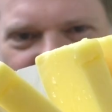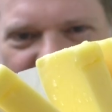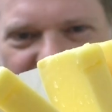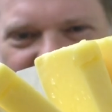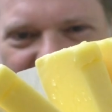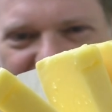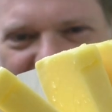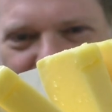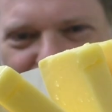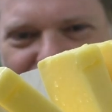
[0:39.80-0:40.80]
And there's
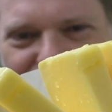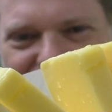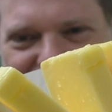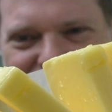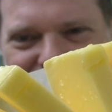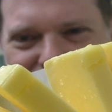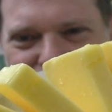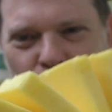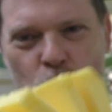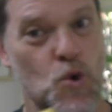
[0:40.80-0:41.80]
heaps of it
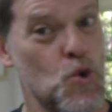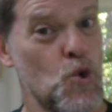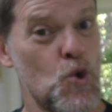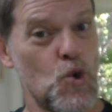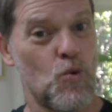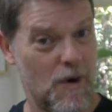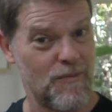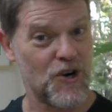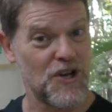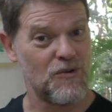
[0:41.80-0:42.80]
too.
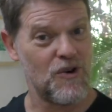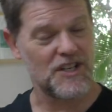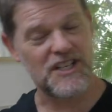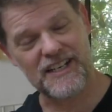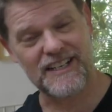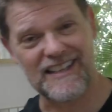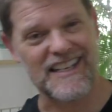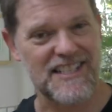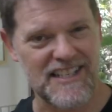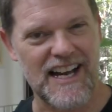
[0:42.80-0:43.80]
What more do you want?
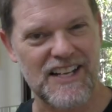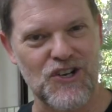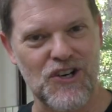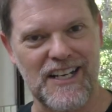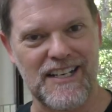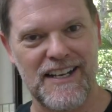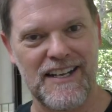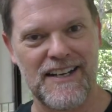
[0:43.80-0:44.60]
Let's start cooking.